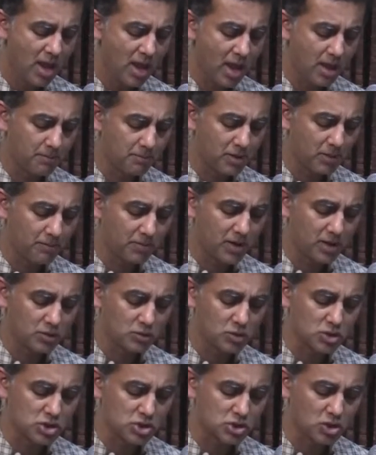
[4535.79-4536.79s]
and prepare
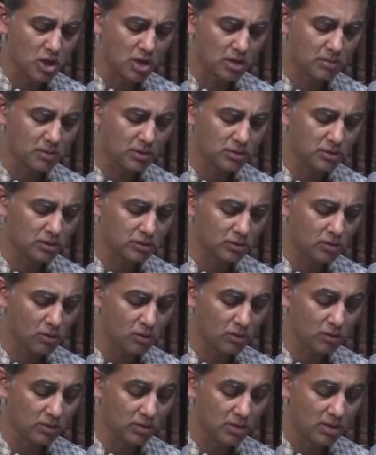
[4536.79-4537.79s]
to install him on the
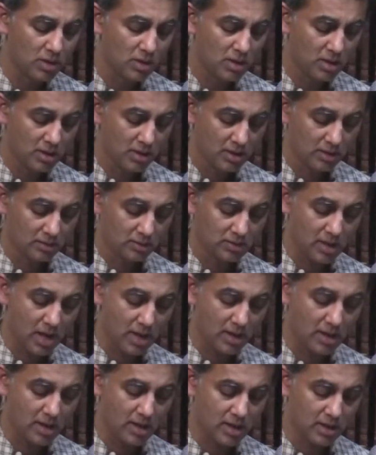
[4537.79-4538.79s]
throne."
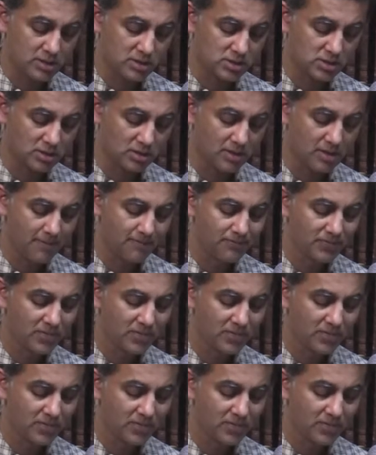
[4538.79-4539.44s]
Tara answered,